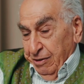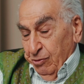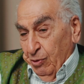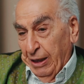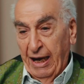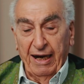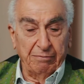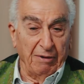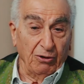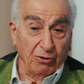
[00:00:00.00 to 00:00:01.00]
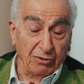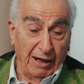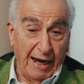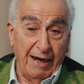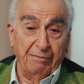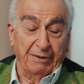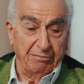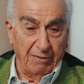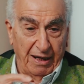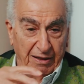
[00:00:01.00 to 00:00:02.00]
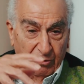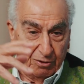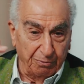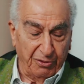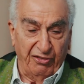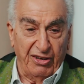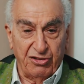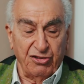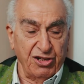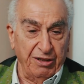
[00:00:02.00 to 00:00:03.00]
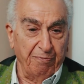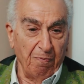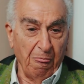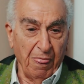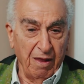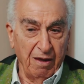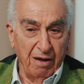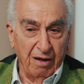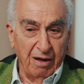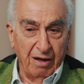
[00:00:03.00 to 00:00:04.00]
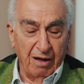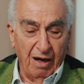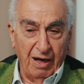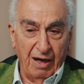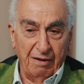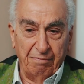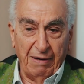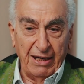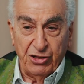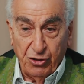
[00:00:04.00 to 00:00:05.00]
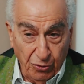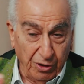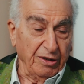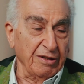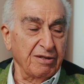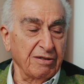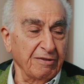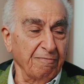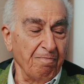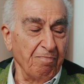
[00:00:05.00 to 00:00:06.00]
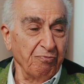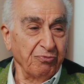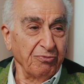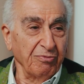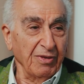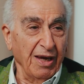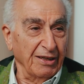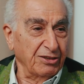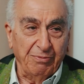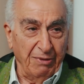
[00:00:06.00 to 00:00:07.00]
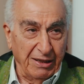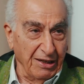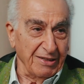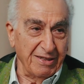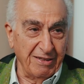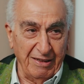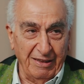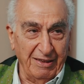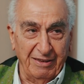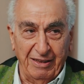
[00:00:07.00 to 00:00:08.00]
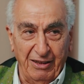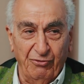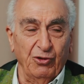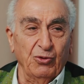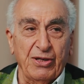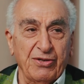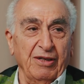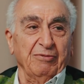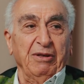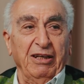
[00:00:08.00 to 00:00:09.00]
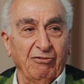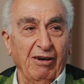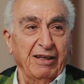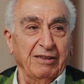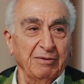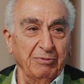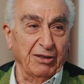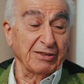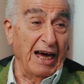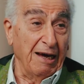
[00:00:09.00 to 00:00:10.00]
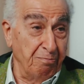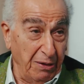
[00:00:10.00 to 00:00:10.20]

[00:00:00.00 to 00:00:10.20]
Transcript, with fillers: when I had my own lab and my own professorship, uh, my students had tremendous uh, influence on me, right? Because I